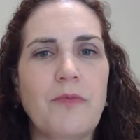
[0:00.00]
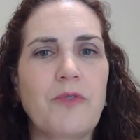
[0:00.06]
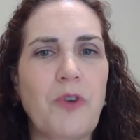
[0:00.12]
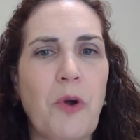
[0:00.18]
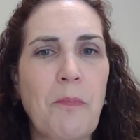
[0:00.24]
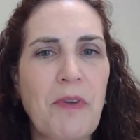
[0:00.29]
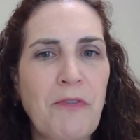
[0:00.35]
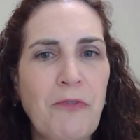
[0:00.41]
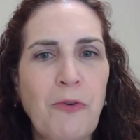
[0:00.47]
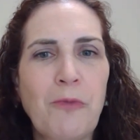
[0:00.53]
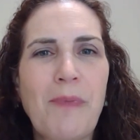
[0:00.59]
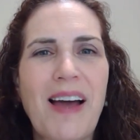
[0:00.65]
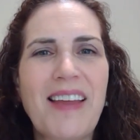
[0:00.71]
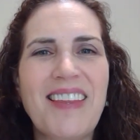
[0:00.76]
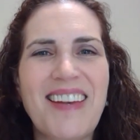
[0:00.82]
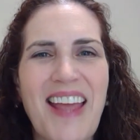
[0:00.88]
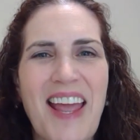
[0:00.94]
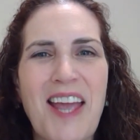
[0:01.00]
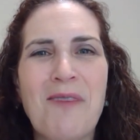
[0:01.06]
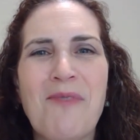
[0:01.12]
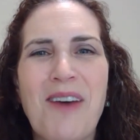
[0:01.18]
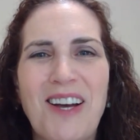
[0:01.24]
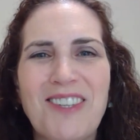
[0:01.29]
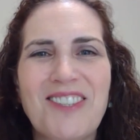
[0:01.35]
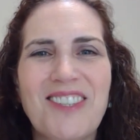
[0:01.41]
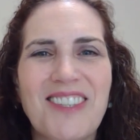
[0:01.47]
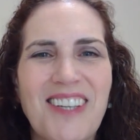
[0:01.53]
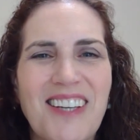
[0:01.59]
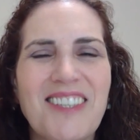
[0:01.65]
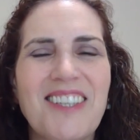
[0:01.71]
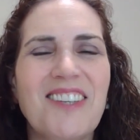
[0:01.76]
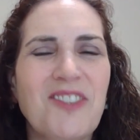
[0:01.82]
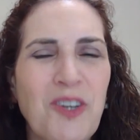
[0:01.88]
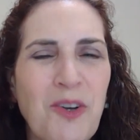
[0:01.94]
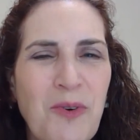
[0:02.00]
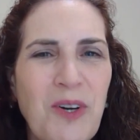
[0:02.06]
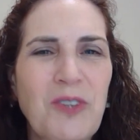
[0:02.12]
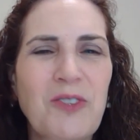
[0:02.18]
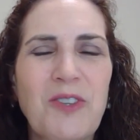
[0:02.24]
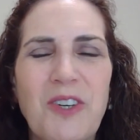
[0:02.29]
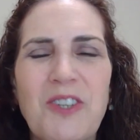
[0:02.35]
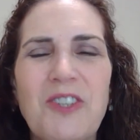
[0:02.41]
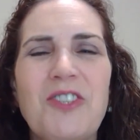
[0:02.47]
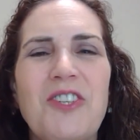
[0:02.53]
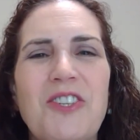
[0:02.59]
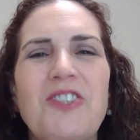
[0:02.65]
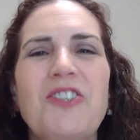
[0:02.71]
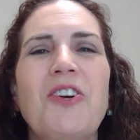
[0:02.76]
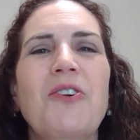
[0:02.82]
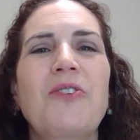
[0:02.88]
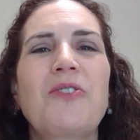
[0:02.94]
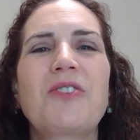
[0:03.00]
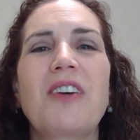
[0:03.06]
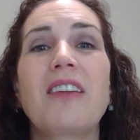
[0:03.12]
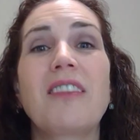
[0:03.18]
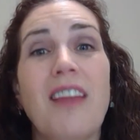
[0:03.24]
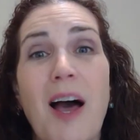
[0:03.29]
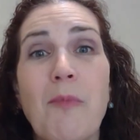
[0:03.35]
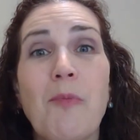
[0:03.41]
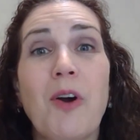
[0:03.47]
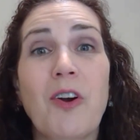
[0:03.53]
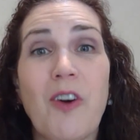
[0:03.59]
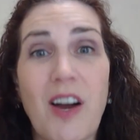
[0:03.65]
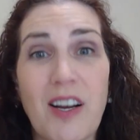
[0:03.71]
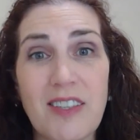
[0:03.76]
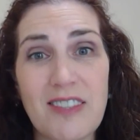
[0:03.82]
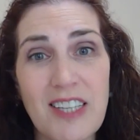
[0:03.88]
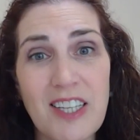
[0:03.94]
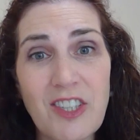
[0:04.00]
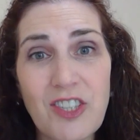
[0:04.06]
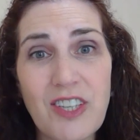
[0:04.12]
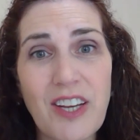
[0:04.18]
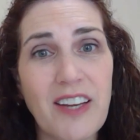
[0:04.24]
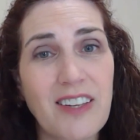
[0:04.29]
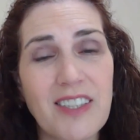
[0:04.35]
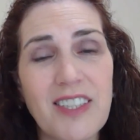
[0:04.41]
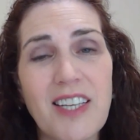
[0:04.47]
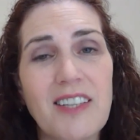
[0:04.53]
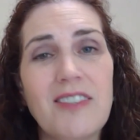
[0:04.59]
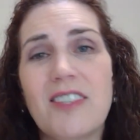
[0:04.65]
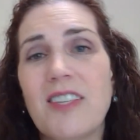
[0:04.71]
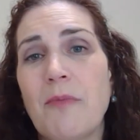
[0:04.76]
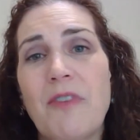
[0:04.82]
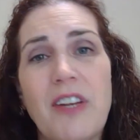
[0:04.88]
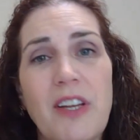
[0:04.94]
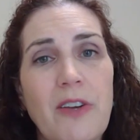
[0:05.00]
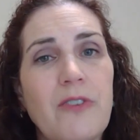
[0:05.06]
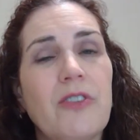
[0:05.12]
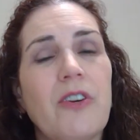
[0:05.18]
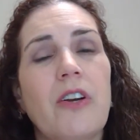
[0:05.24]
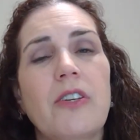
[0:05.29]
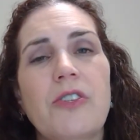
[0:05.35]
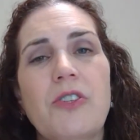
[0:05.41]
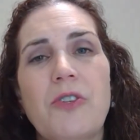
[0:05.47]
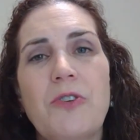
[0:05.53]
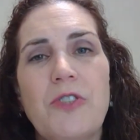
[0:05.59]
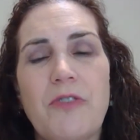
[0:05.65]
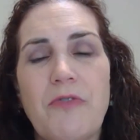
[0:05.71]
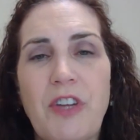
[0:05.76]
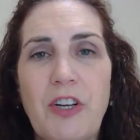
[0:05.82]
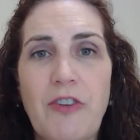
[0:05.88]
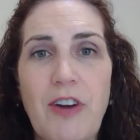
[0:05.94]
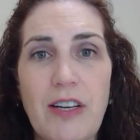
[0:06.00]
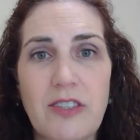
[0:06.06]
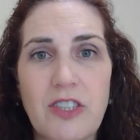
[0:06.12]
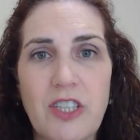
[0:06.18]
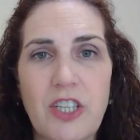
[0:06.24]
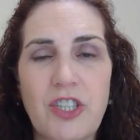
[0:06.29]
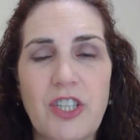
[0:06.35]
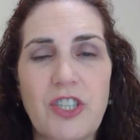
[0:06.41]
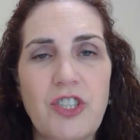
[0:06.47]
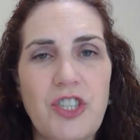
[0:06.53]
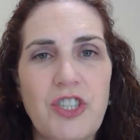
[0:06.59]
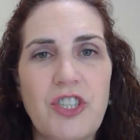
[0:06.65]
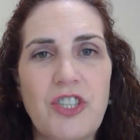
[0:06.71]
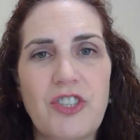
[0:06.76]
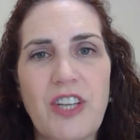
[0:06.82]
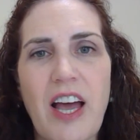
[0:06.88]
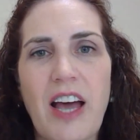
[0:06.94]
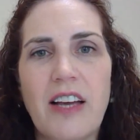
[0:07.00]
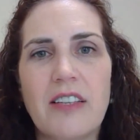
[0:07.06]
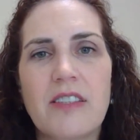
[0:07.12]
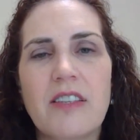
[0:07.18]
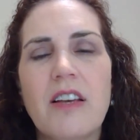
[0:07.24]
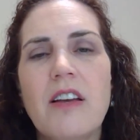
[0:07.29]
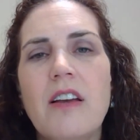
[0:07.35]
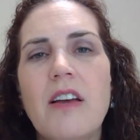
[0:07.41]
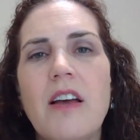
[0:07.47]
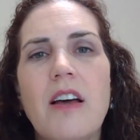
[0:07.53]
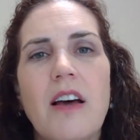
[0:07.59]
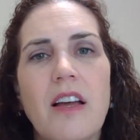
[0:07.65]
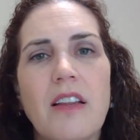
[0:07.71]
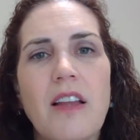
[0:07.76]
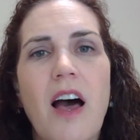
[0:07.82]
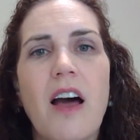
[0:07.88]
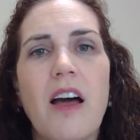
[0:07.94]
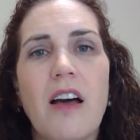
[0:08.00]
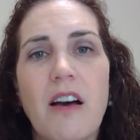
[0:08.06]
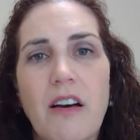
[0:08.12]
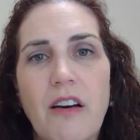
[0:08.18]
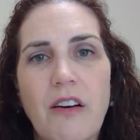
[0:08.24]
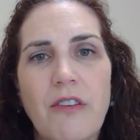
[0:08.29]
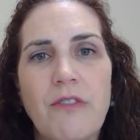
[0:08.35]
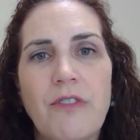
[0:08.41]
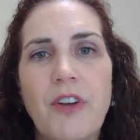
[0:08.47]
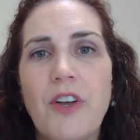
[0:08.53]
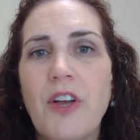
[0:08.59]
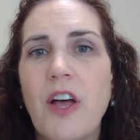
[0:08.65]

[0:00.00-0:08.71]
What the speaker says: don't be fooled by the name. While she is a quilter, she shows a lot more cross stitch, and in some videos are exclusively cross stitch. And she just has a lot of